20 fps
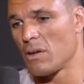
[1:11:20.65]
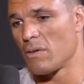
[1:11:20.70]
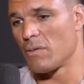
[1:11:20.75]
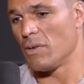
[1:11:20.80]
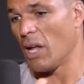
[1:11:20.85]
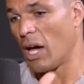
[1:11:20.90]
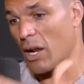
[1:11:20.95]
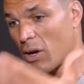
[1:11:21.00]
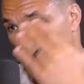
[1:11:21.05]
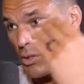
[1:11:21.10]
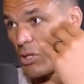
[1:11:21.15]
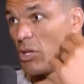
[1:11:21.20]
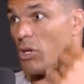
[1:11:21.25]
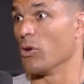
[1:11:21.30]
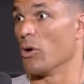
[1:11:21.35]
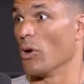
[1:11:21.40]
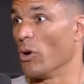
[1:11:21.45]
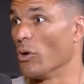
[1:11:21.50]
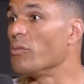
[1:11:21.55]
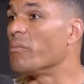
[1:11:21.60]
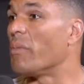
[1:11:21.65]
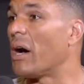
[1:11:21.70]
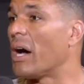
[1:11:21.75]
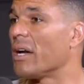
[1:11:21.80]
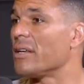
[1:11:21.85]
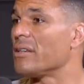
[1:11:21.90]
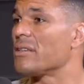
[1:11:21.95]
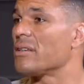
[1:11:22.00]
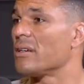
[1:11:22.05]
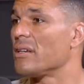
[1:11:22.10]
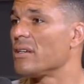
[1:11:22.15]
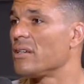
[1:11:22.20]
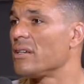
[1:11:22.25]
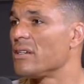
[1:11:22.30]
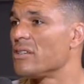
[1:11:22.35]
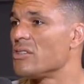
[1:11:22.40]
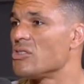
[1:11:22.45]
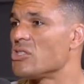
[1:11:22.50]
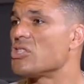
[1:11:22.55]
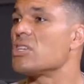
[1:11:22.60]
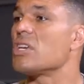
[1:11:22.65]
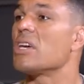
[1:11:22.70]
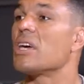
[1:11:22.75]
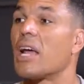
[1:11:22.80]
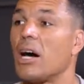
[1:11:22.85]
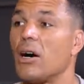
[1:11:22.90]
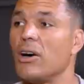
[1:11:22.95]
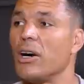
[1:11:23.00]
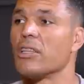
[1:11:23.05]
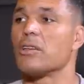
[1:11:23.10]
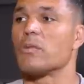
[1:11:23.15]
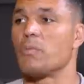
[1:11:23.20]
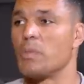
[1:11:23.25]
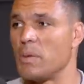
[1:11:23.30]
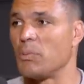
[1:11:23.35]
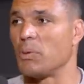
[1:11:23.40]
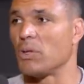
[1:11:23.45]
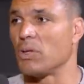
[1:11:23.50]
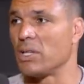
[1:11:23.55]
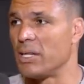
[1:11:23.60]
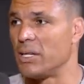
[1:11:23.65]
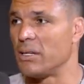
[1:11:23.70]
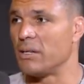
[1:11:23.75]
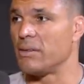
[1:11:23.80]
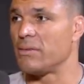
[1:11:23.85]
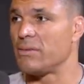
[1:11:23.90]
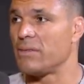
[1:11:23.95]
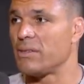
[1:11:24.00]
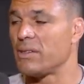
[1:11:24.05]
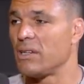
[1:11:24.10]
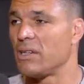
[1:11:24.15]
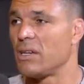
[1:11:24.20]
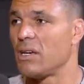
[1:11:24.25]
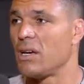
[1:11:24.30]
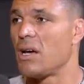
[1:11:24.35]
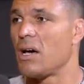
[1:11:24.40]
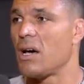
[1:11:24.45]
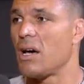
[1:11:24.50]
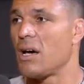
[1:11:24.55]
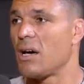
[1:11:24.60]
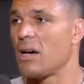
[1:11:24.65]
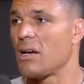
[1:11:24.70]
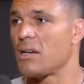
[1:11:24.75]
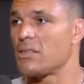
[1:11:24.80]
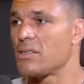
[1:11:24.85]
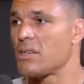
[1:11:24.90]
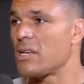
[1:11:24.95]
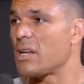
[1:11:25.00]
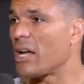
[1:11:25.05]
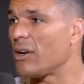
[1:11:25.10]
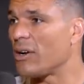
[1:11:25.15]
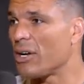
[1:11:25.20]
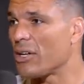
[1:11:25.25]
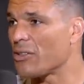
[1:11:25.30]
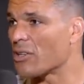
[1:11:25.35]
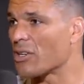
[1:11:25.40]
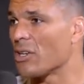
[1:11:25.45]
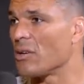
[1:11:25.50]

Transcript: not only your own mind, seeing how other people live, uh, seeing how other